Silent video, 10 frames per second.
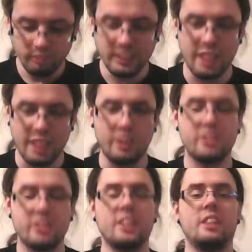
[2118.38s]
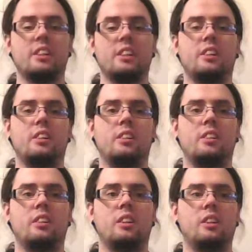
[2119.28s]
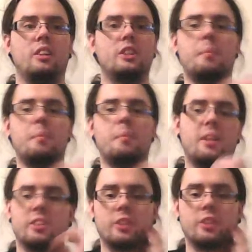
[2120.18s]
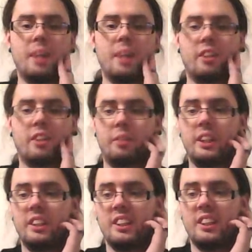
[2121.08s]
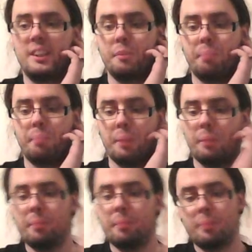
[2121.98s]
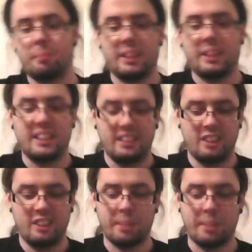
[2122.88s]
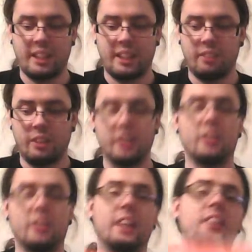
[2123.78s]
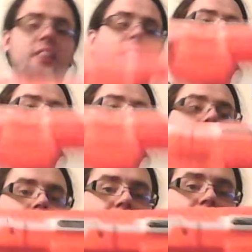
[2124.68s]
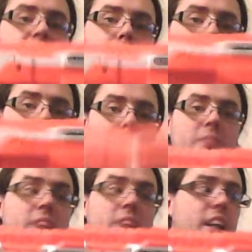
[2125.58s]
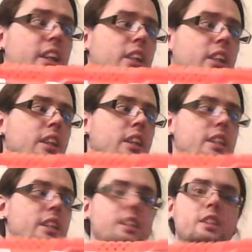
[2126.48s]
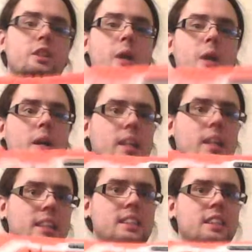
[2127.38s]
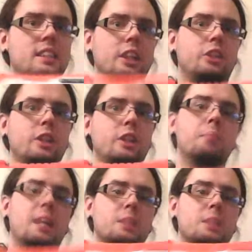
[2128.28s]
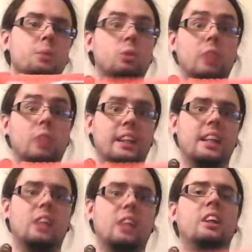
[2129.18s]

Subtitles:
Anyways, sorry, my mouth is really bothering me. But brain work. Okay. Rapid fire is essentially impossible right now.